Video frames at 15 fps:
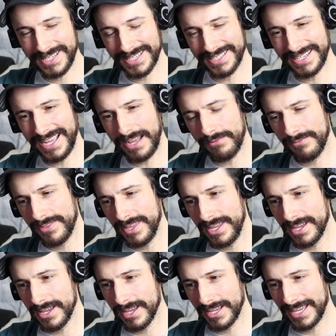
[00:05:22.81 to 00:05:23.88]
It doesn't have
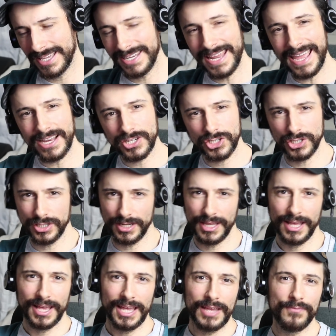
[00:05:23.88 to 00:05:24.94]
the uh, connection.